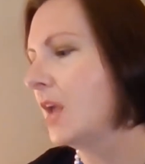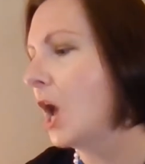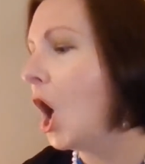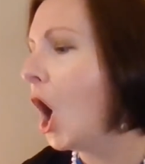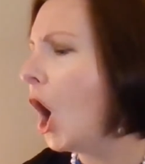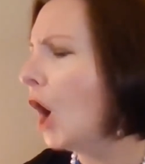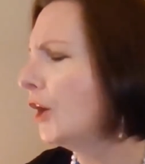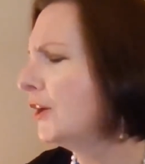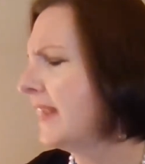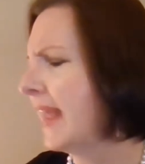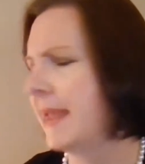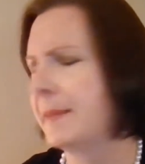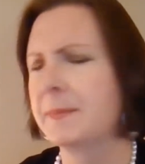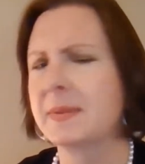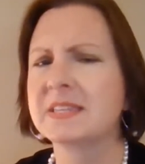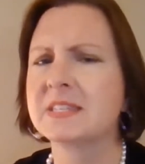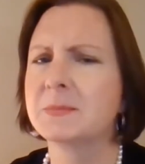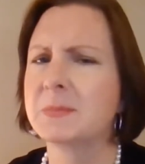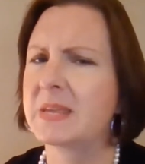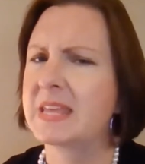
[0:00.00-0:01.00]
"Her name
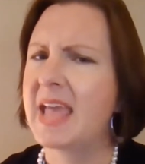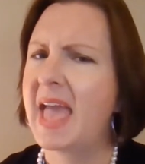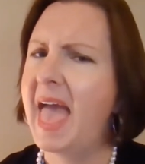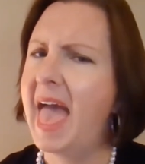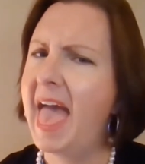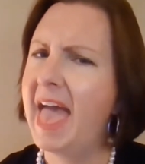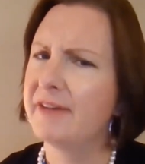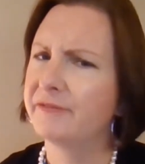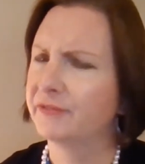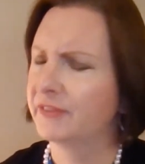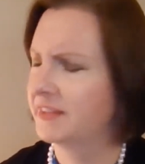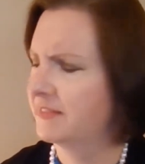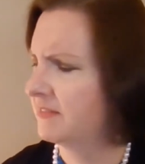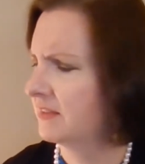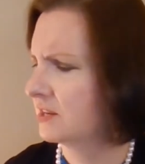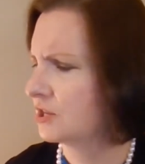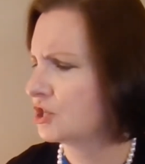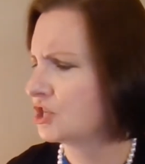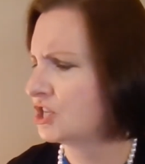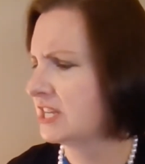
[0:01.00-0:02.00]
must be everything
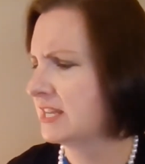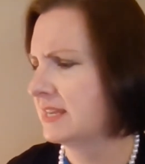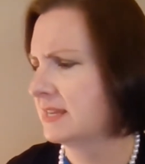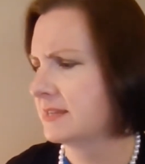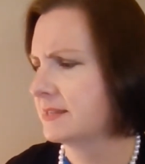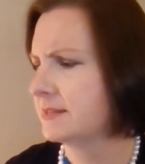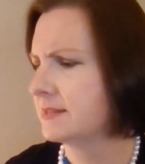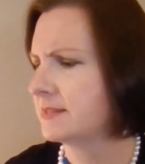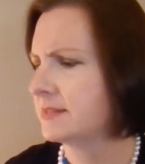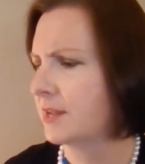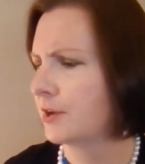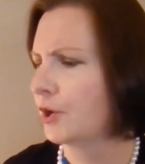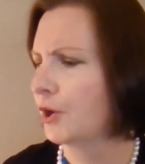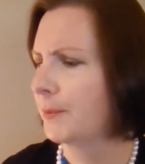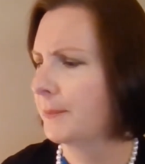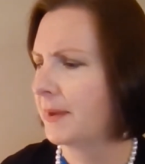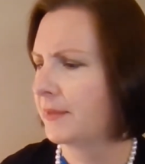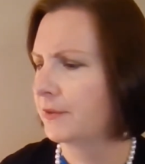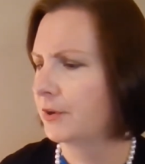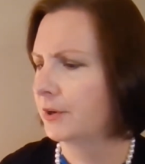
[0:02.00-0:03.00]
she is," said her
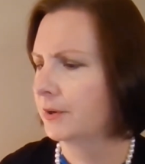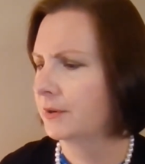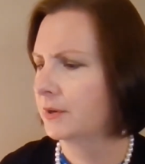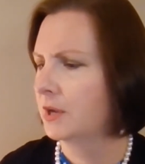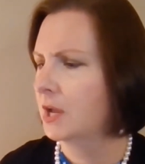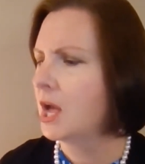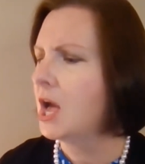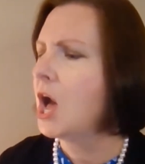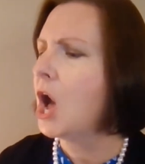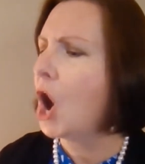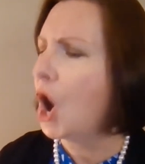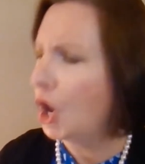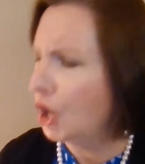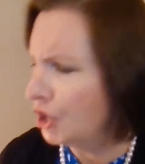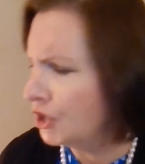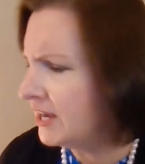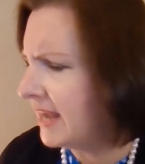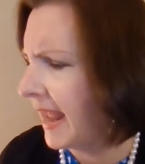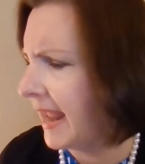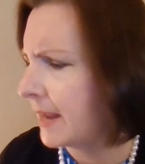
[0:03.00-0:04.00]
mother.
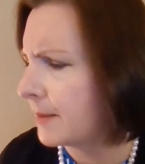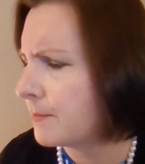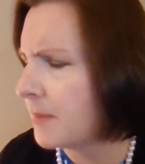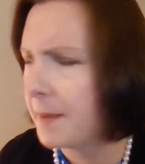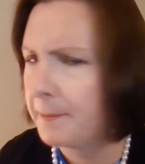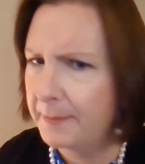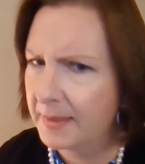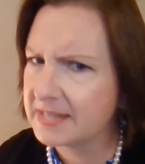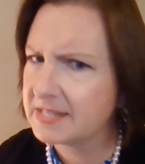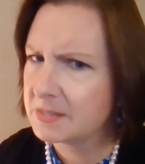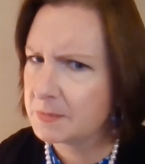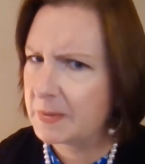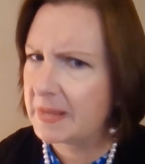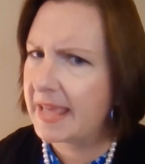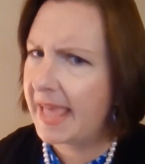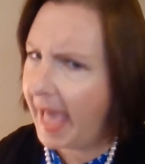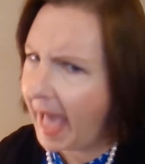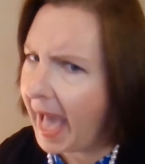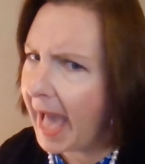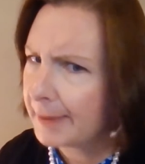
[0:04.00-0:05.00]
"Her name must
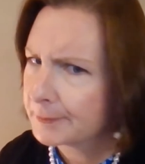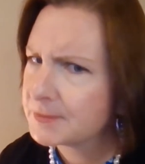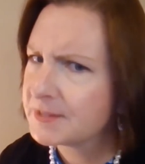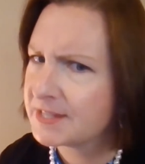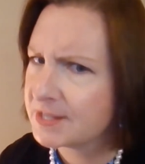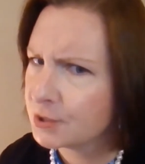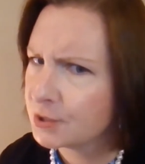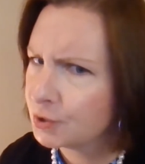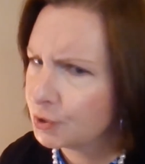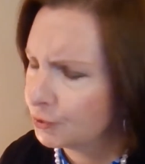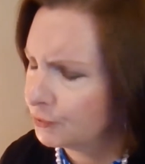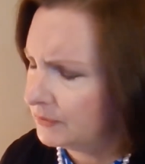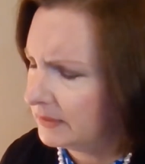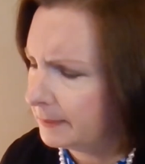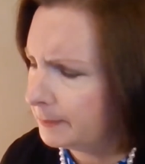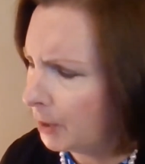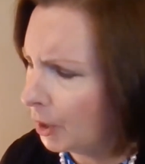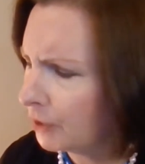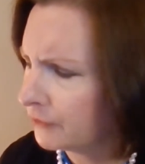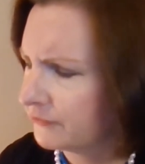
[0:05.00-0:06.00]
be absolutely
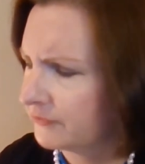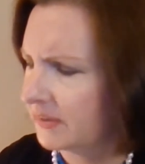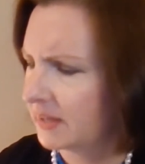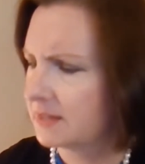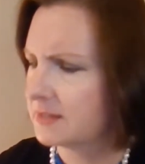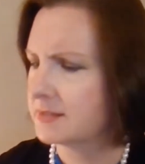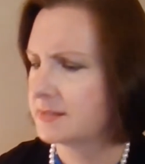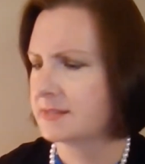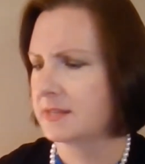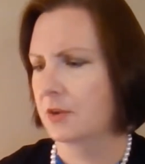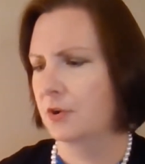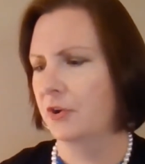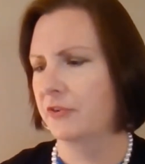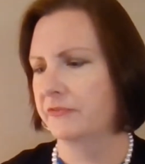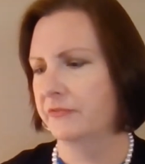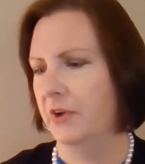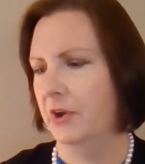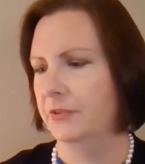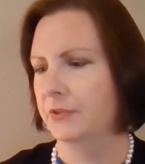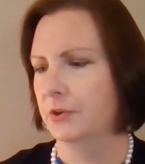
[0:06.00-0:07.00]
perfect," said her
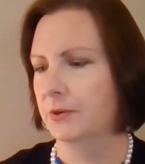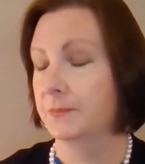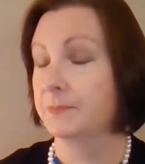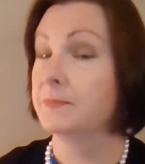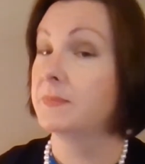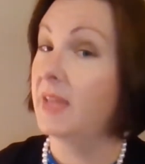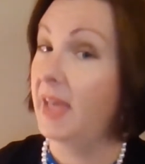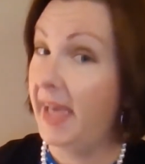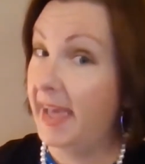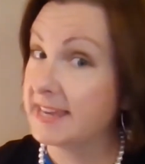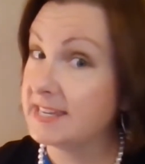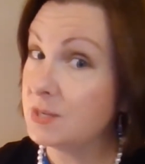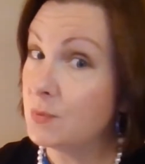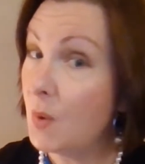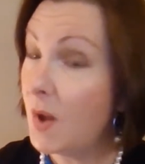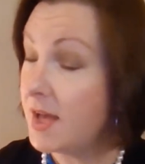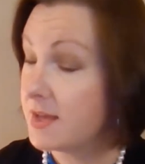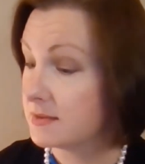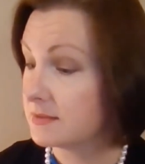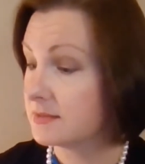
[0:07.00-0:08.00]
father. And it
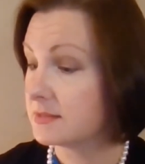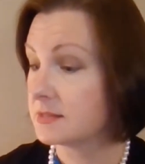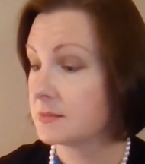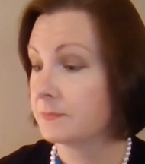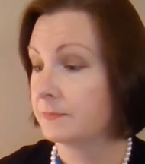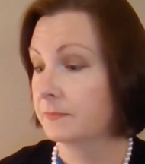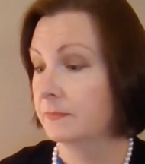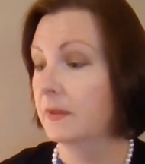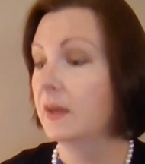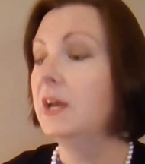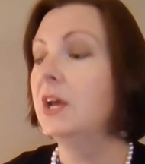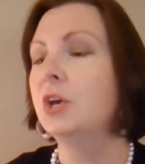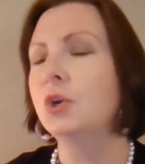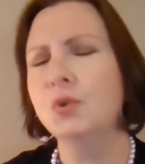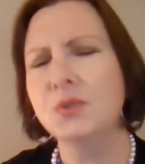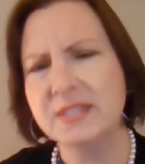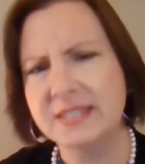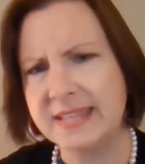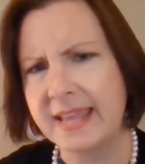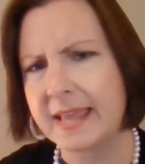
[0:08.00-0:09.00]
was.
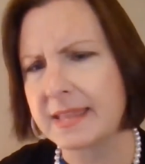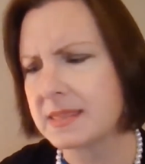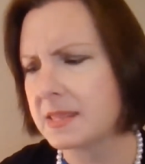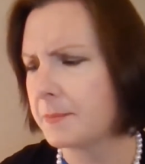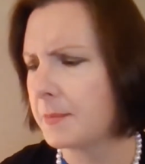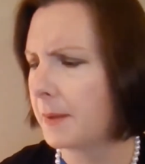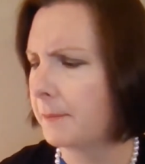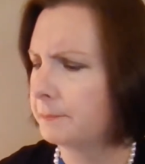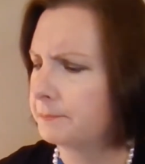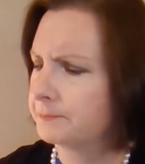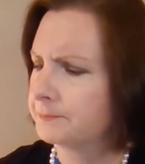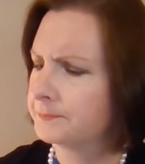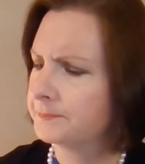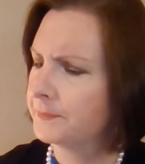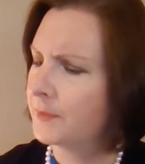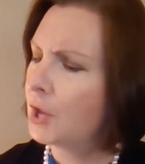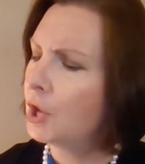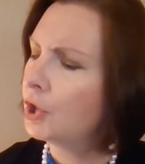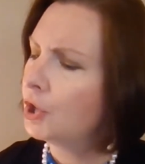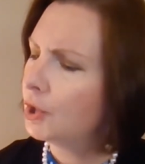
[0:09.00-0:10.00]
Chrysanthemum.
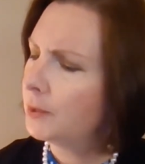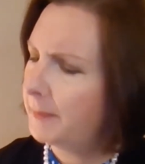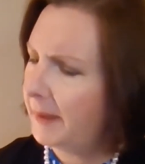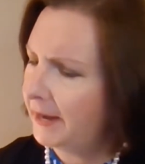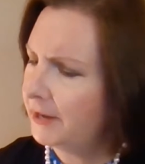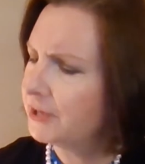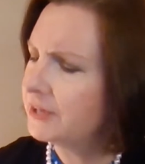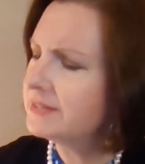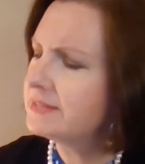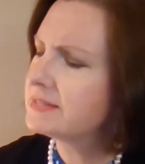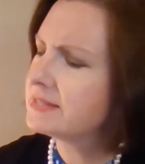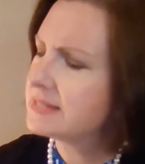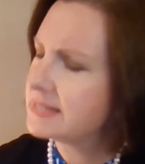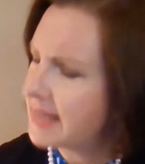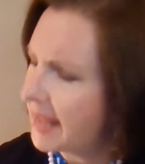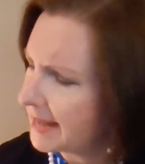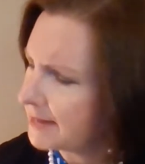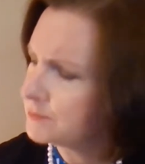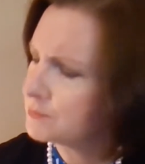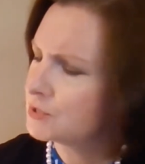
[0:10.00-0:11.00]
Her parents
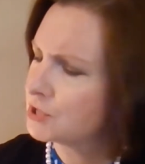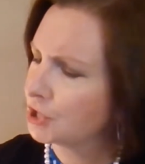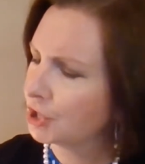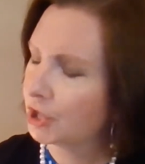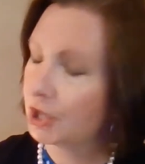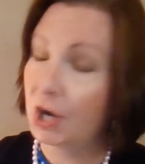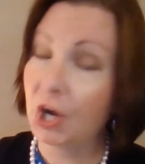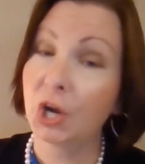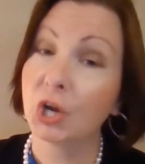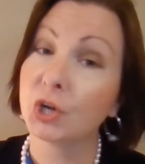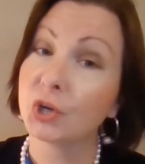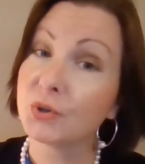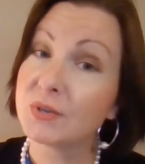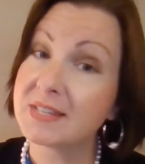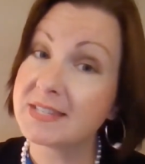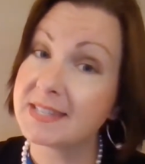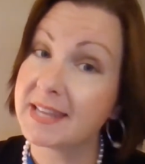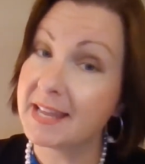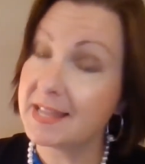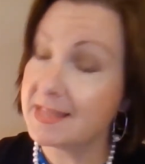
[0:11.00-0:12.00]
named her
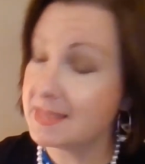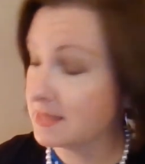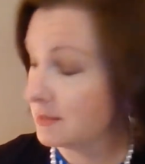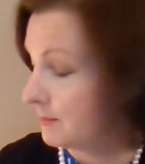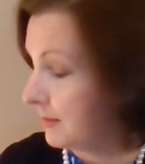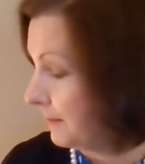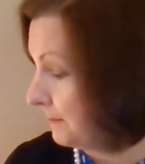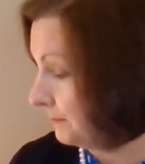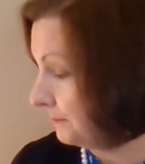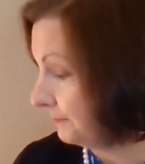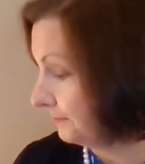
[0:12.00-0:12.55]
Chrysanthemum.